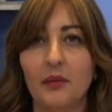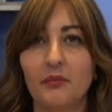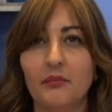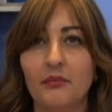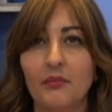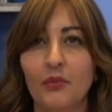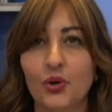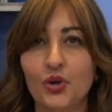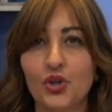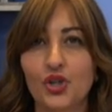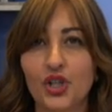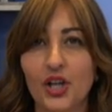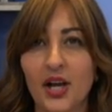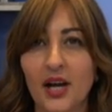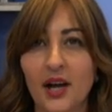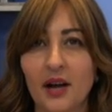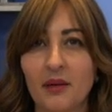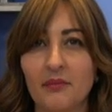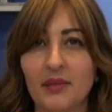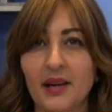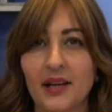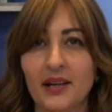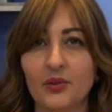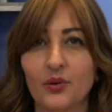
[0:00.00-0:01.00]
Moshe
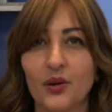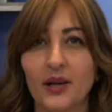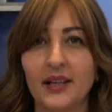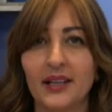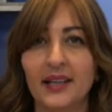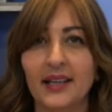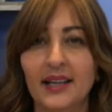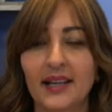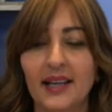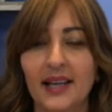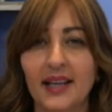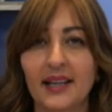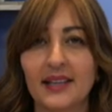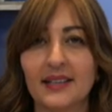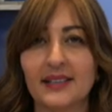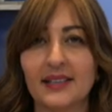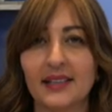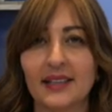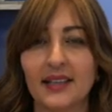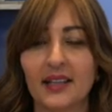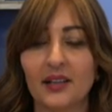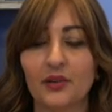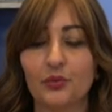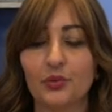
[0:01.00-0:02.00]
Rabbeinu and Hillel
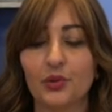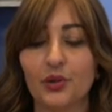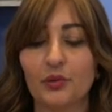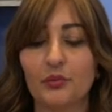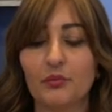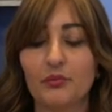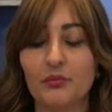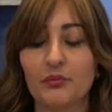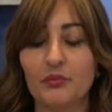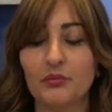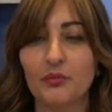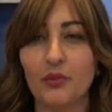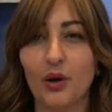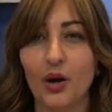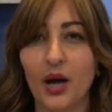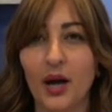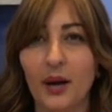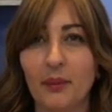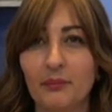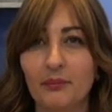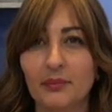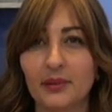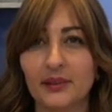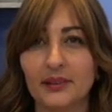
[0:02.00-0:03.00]
HaZaken were
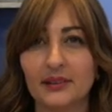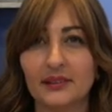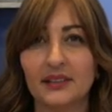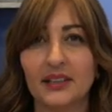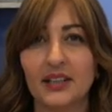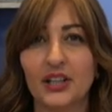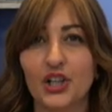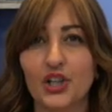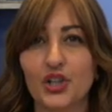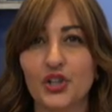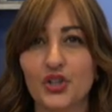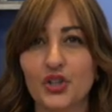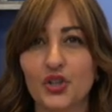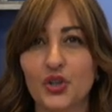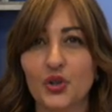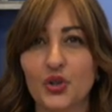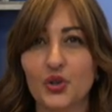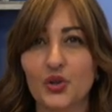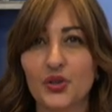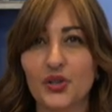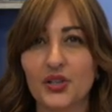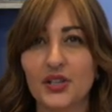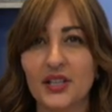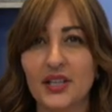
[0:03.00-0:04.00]
humbled. So
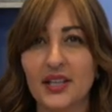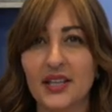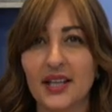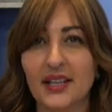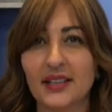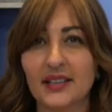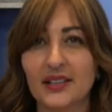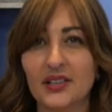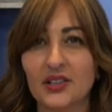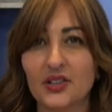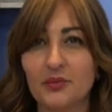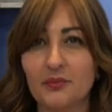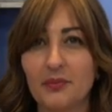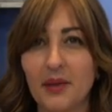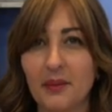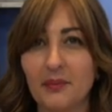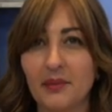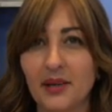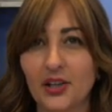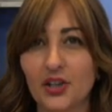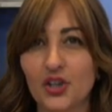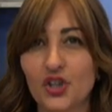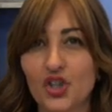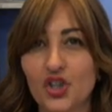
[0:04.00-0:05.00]
you see that Mem
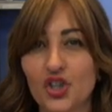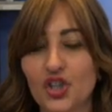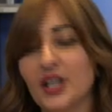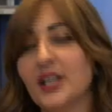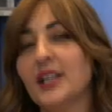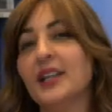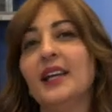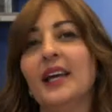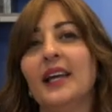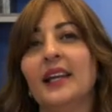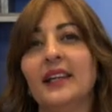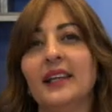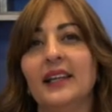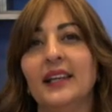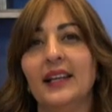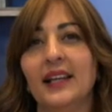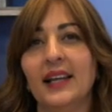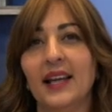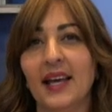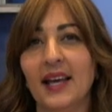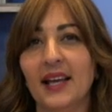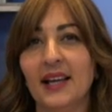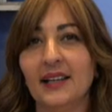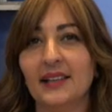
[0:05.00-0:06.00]
He Shin and
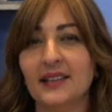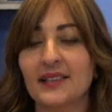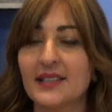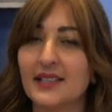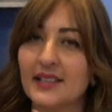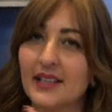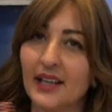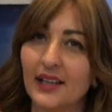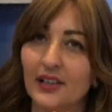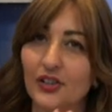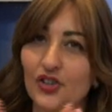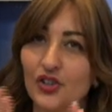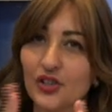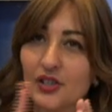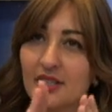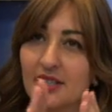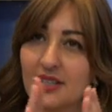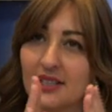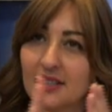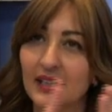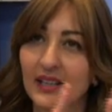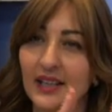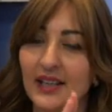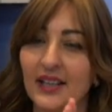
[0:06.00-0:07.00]
Hillel, it's like
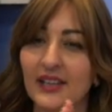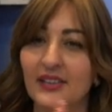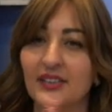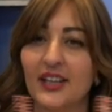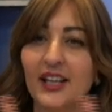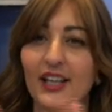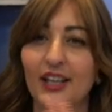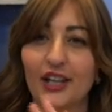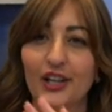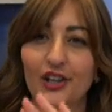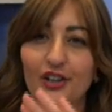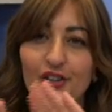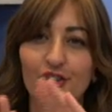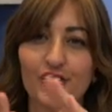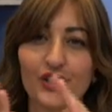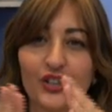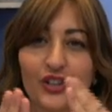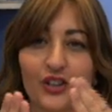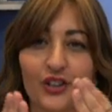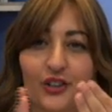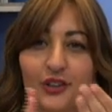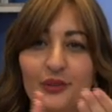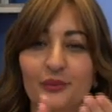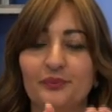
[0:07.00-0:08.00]
just the letters
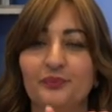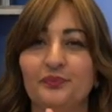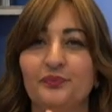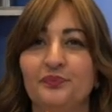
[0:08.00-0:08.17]
are